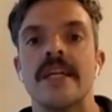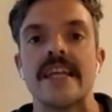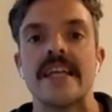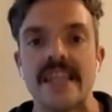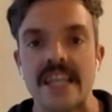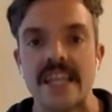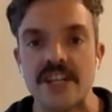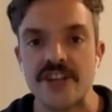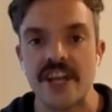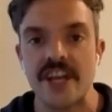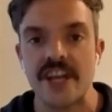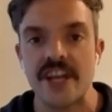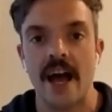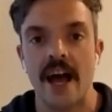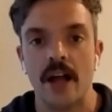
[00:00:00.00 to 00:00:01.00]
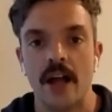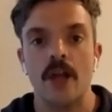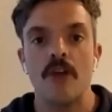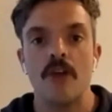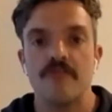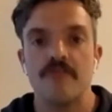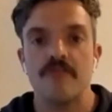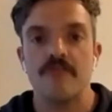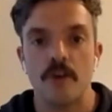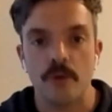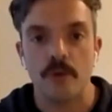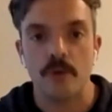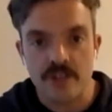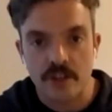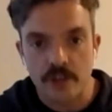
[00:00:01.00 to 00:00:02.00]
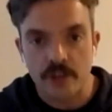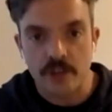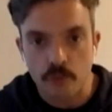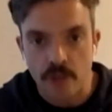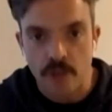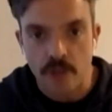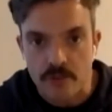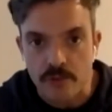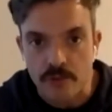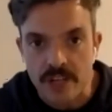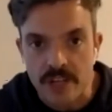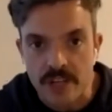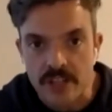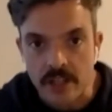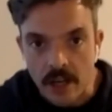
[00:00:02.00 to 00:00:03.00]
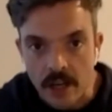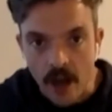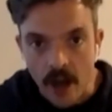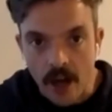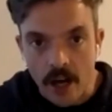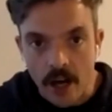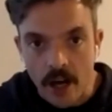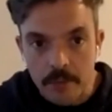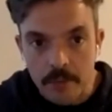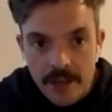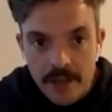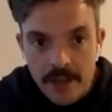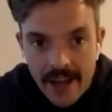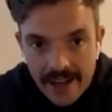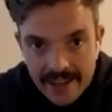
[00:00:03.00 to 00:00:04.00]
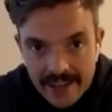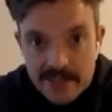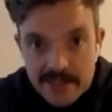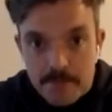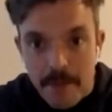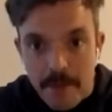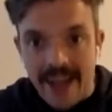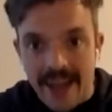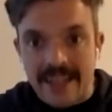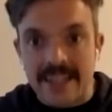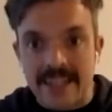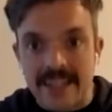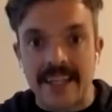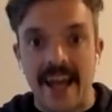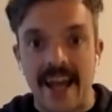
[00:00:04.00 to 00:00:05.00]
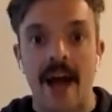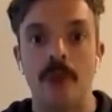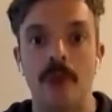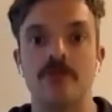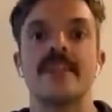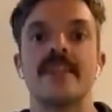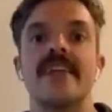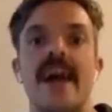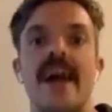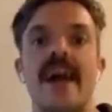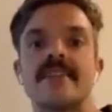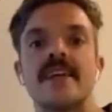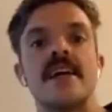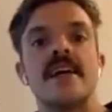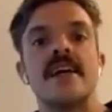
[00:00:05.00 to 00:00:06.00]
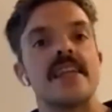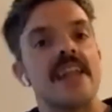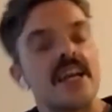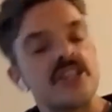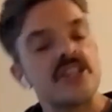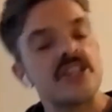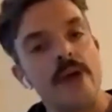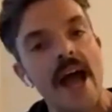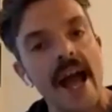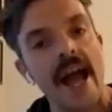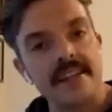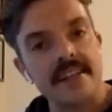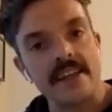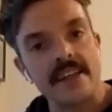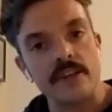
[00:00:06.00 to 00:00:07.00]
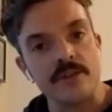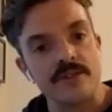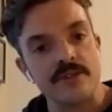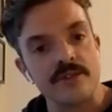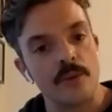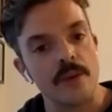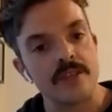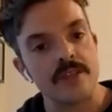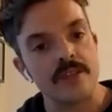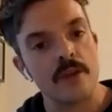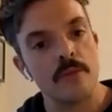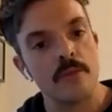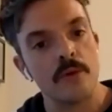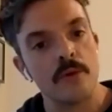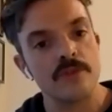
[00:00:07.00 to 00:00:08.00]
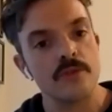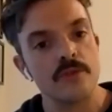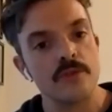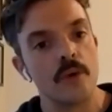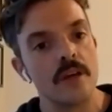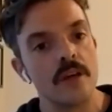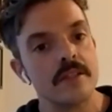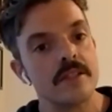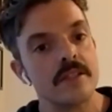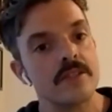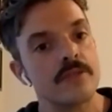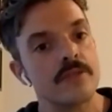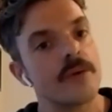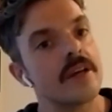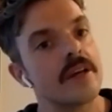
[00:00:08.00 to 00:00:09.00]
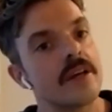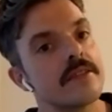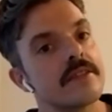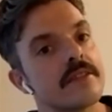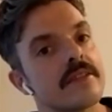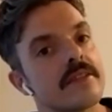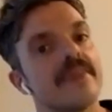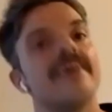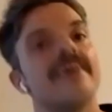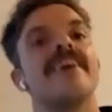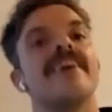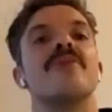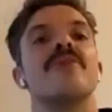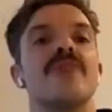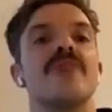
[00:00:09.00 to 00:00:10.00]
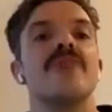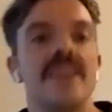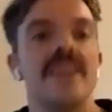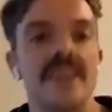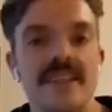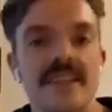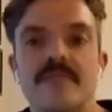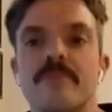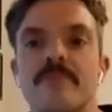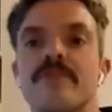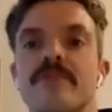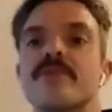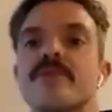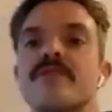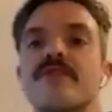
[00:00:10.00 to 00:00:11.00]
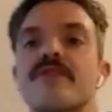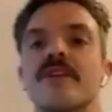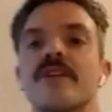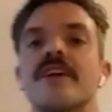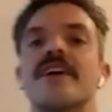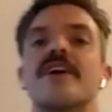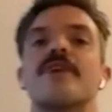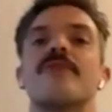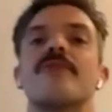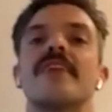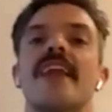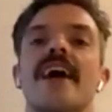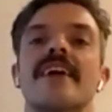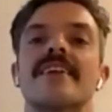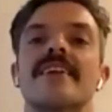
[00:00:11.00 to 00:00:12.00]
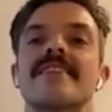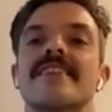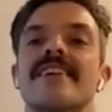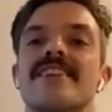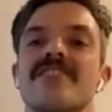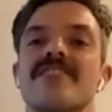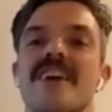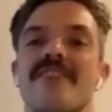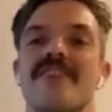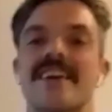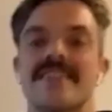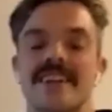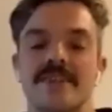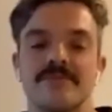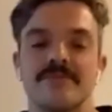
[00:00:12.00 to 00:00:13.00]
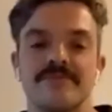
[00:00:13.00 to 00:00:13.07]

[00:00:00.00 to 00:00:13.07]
Each inhale, focus on the ribs reaching up and expanding out. Yes. And as you exhale, you twist around more, twist, twist, release. Beautiful. Relax. Shavasana.